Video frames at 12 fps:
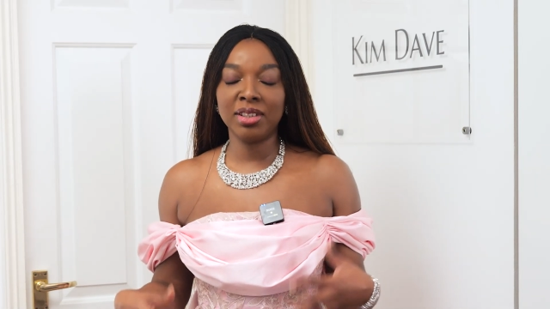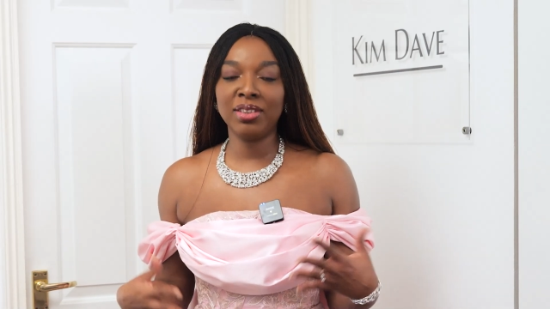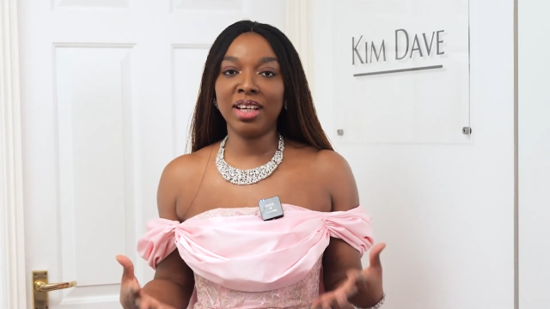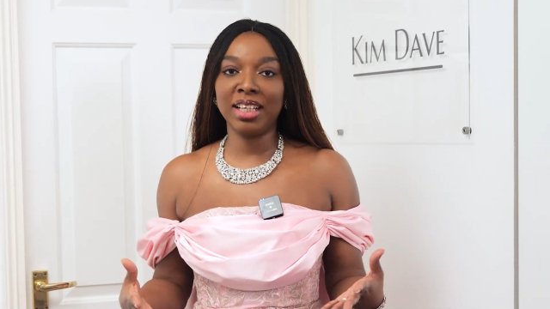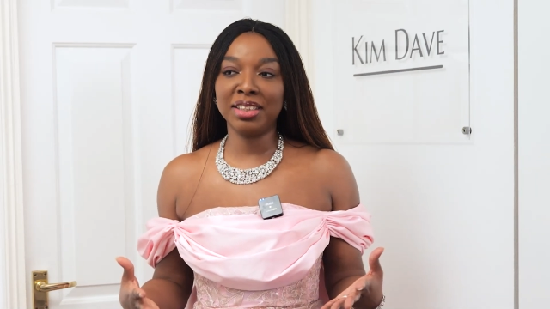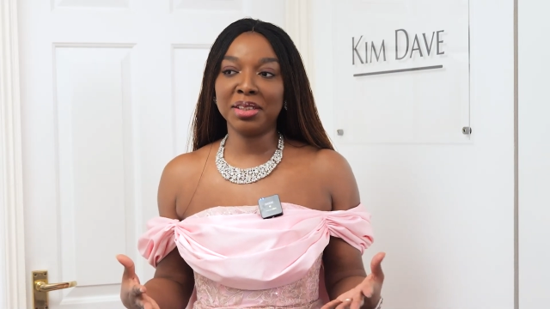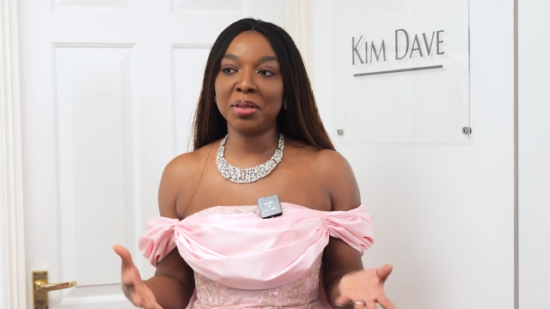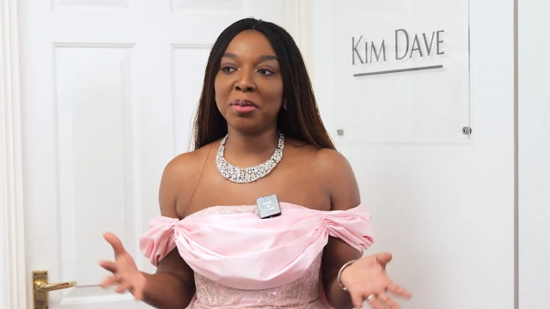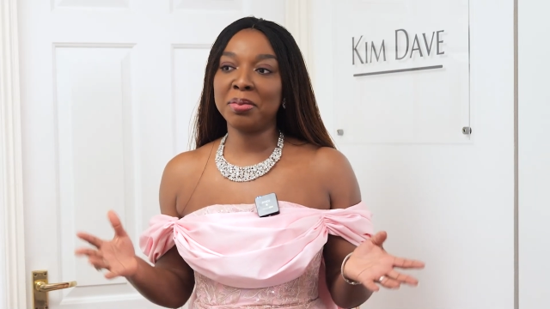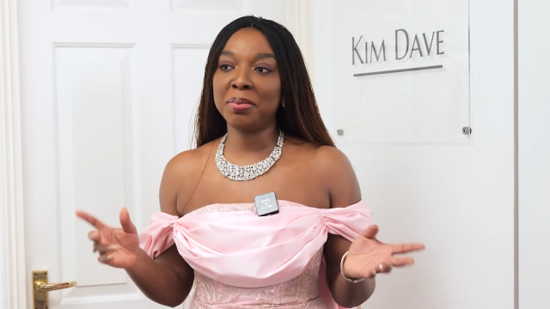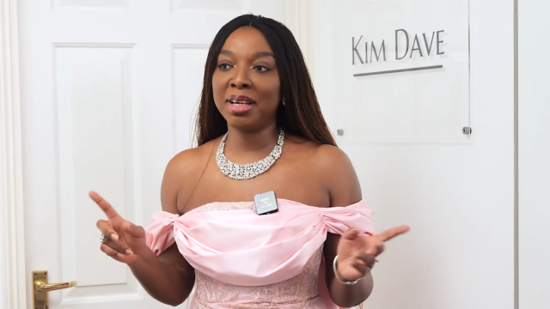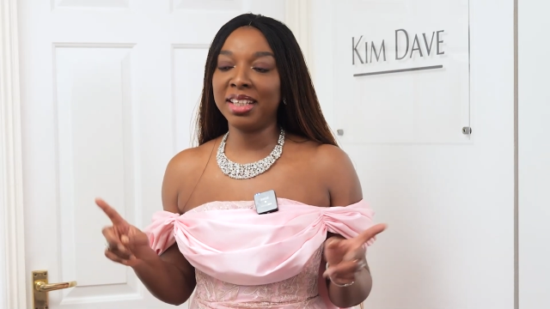
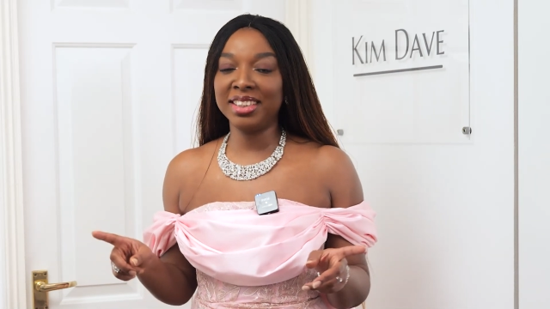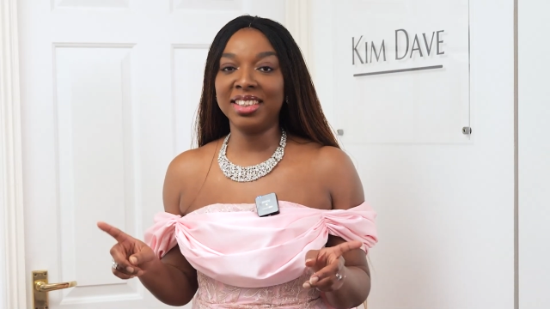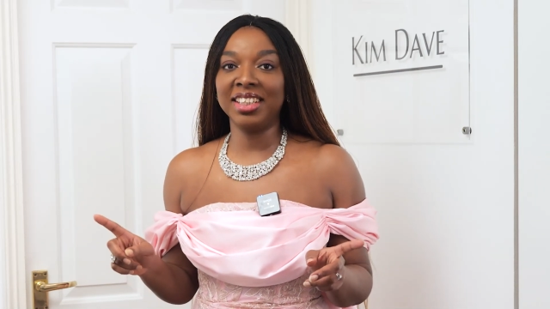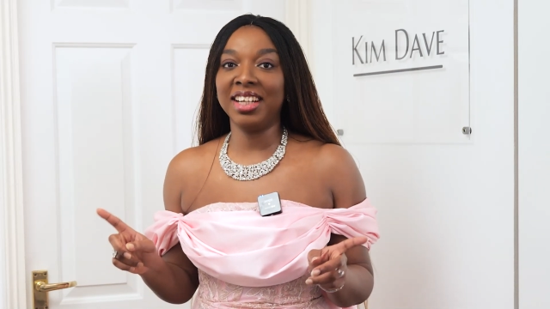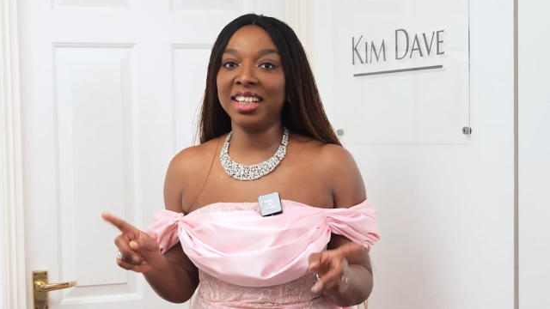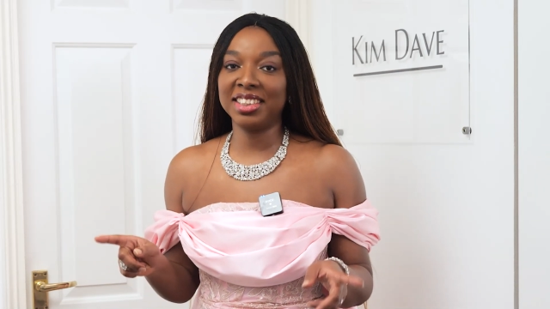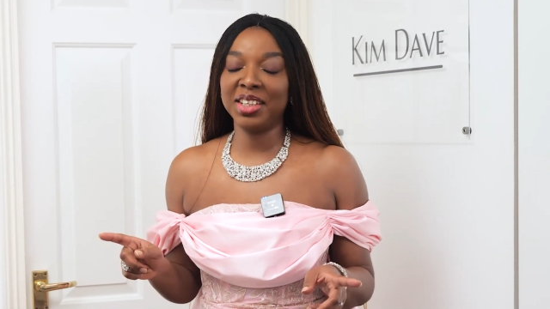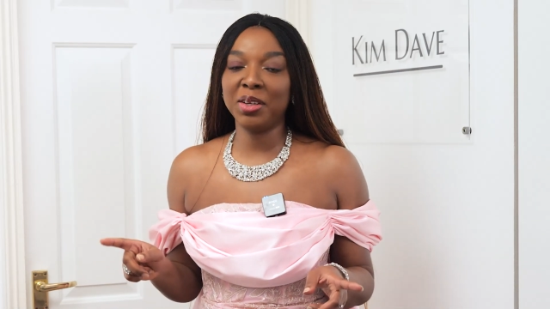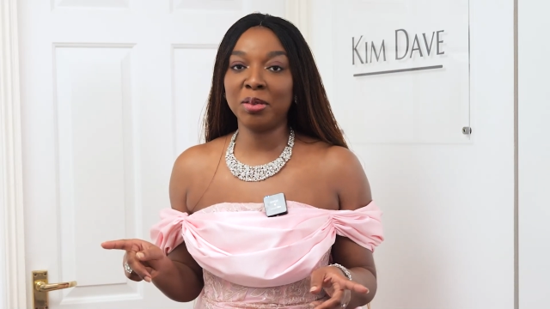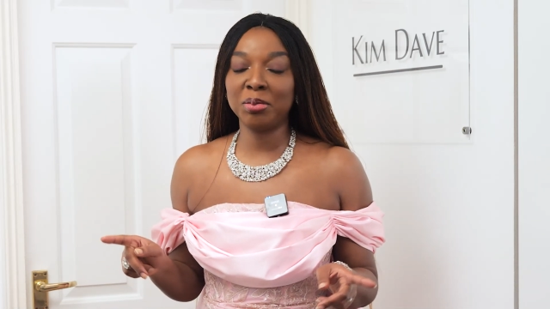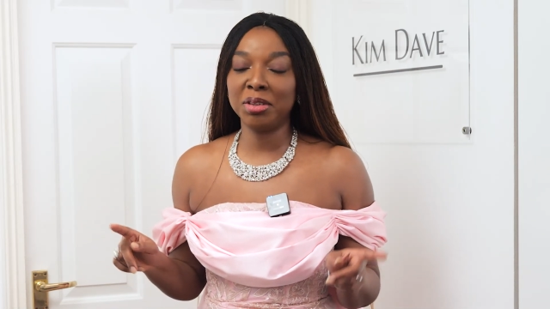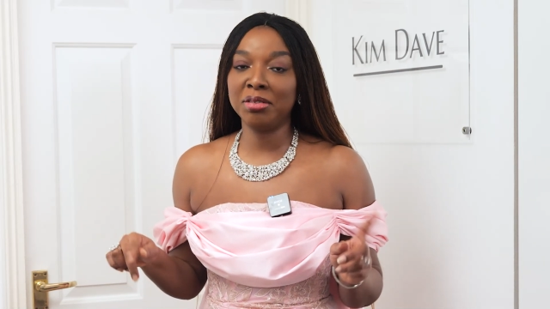My intern actually
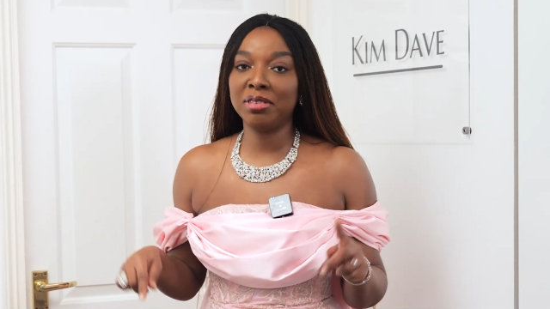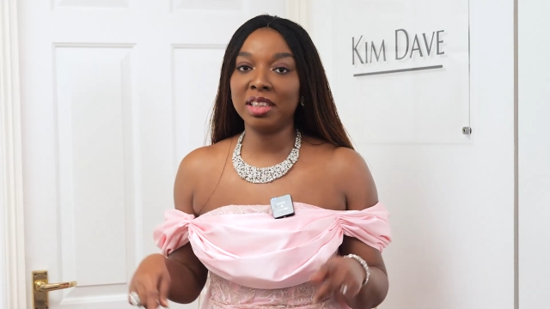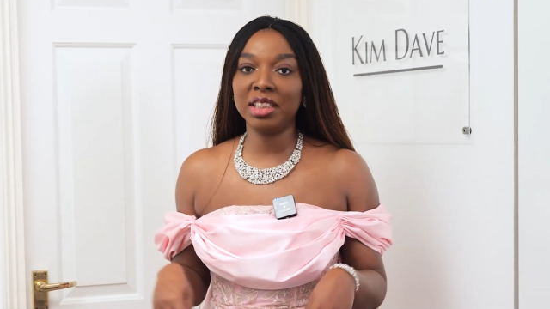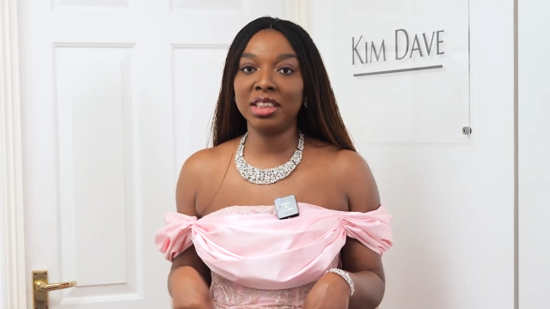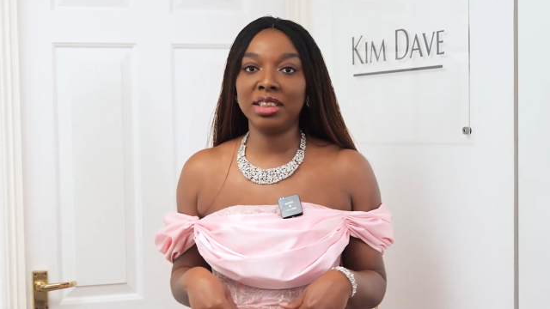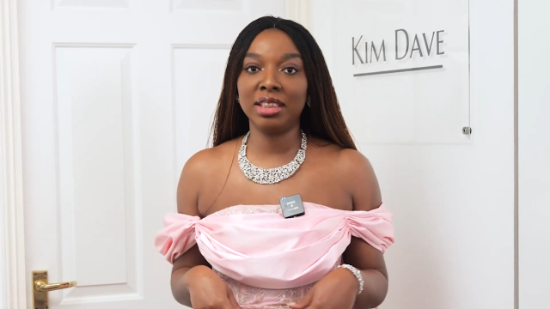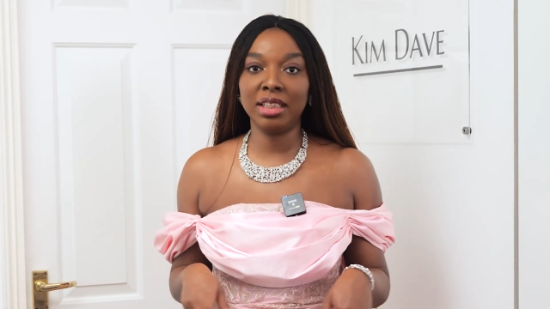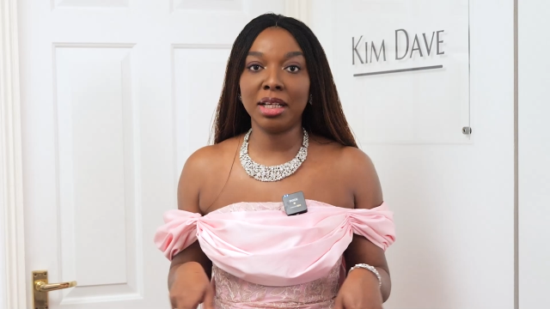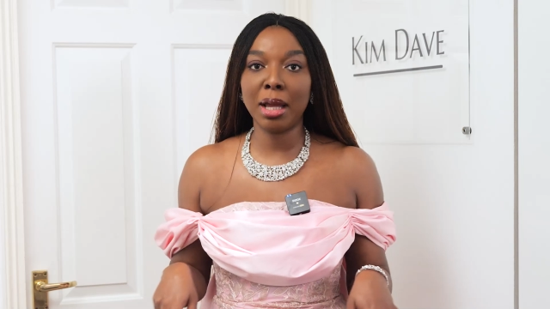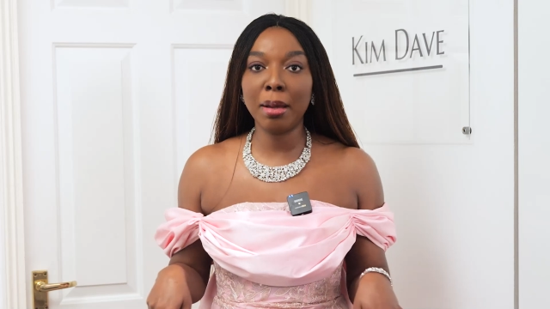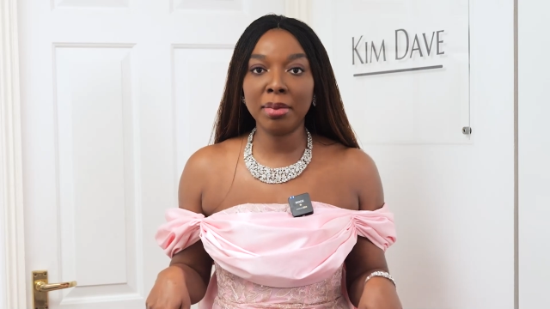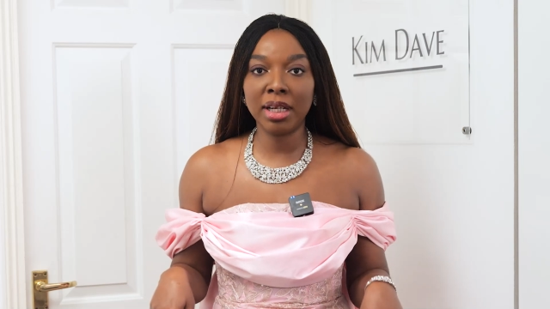helped me finish the
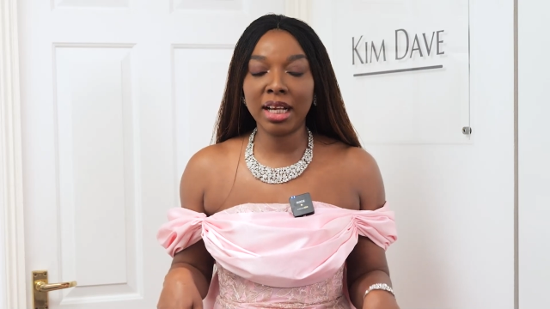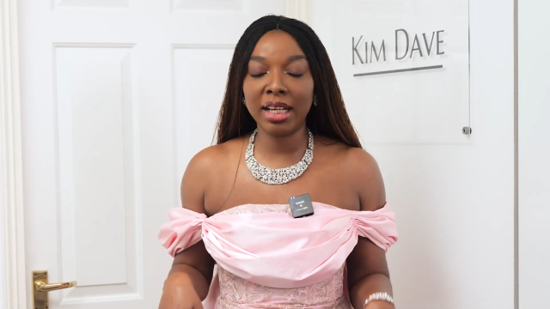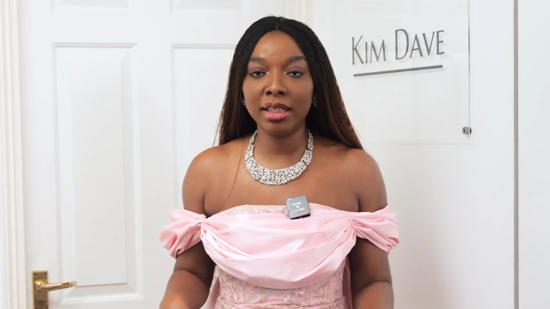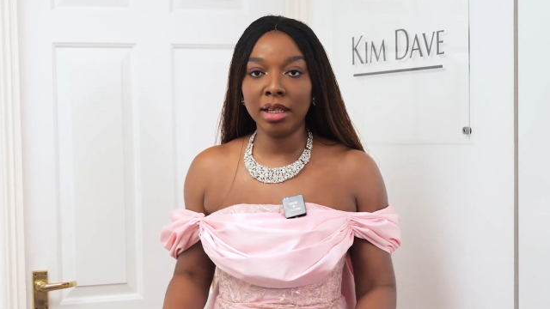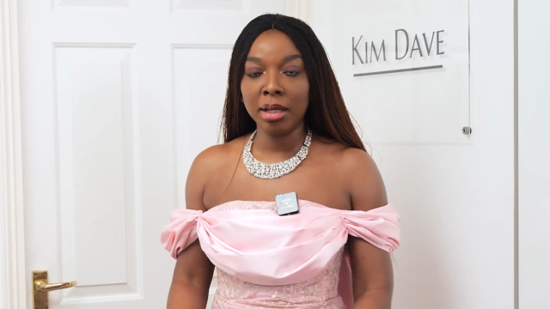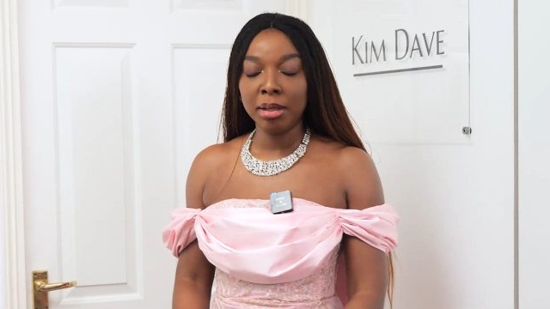hemline,